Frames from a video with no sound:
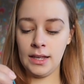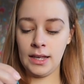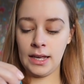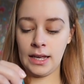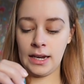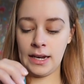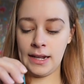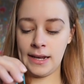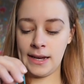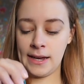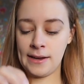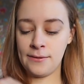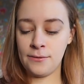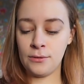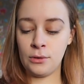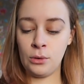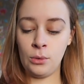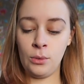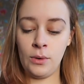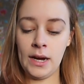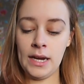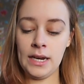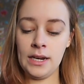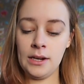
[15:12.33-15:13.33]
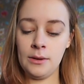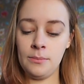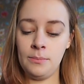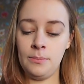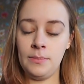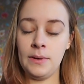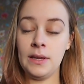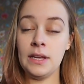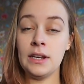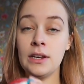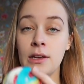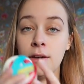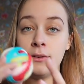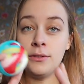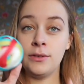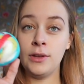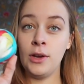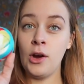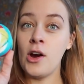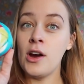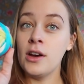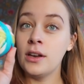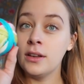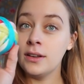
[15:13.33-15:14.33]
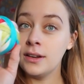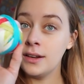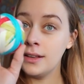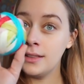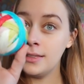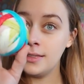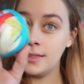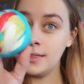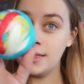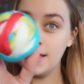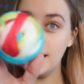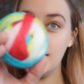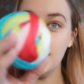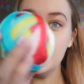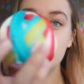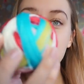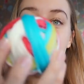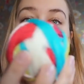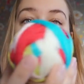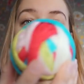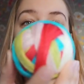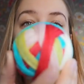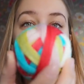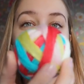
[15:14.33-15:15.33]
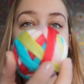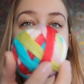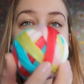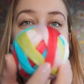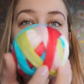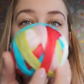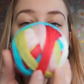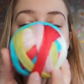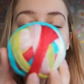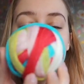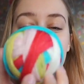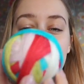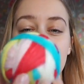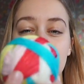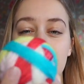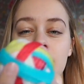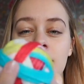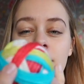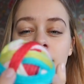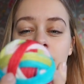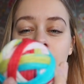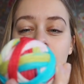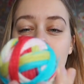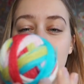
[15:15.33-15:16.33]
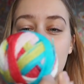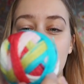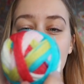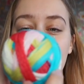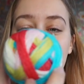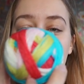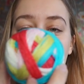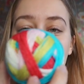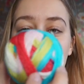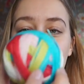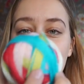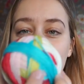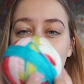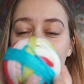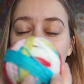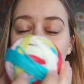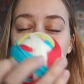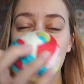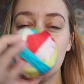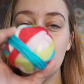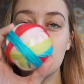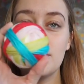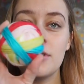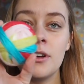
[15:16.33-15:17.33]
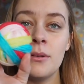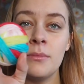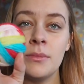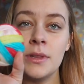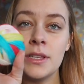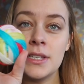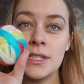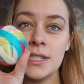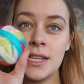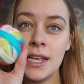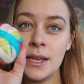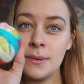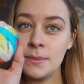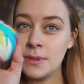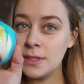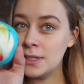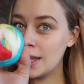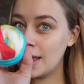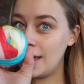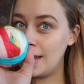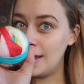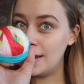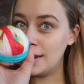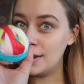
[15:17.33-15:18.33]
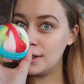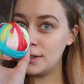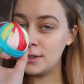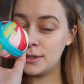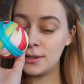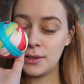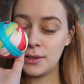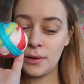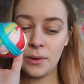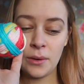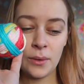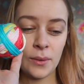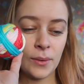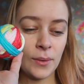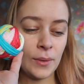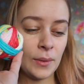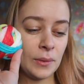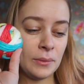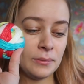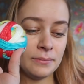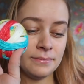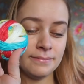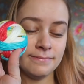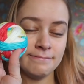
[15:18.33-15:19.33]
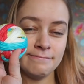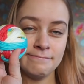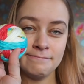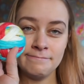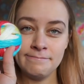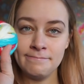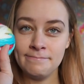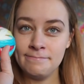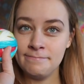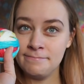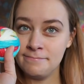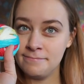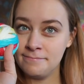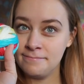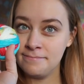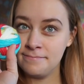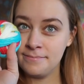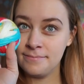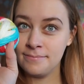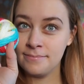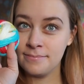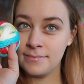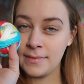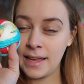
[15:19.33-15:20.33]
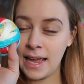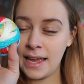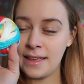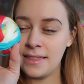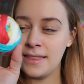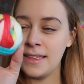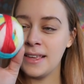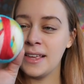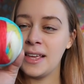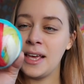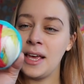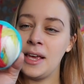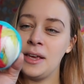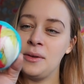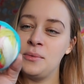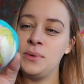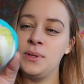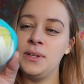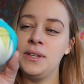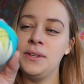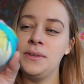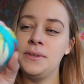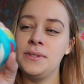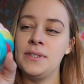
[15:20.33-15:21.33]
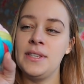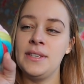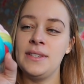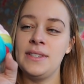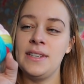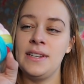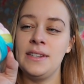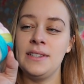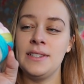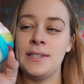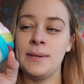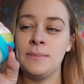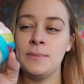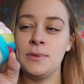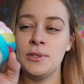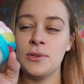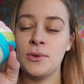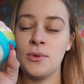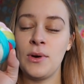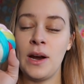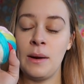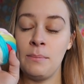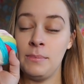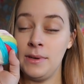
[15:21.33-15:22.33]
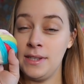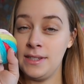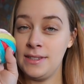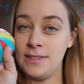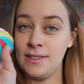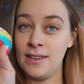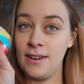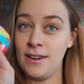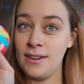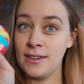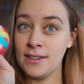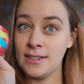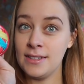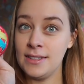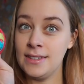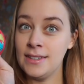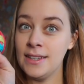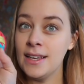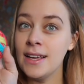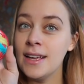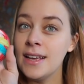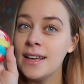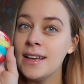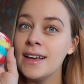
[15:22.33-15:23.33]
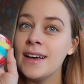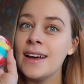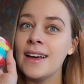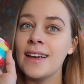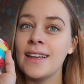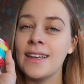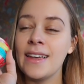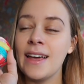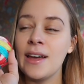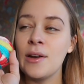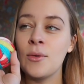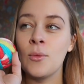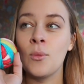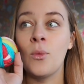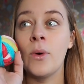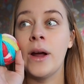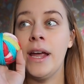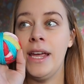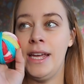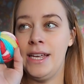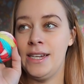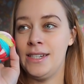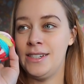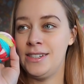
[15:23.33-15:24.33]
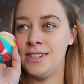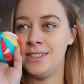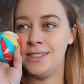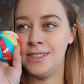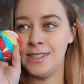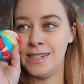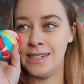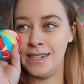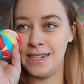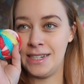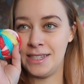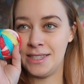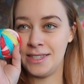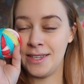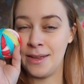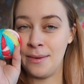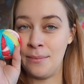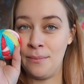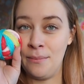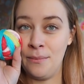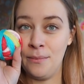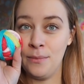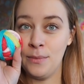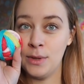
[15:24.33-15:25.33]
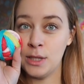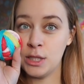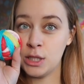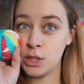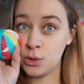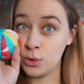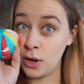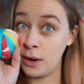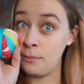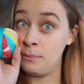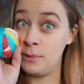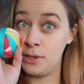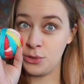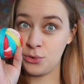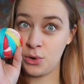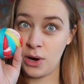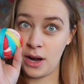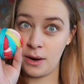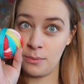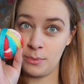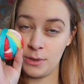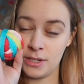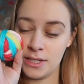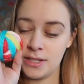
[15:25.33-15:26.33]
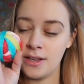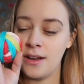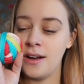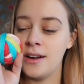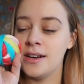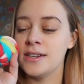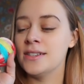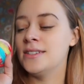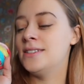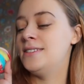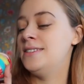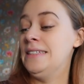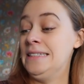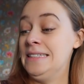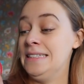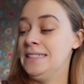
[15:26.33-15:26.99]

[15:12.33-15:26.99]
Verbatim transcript: And I have quite a bit of yarn left from the same skein, so I think I will use this in some scrappy socks. I can't wait to knit some stripy scrappy socks.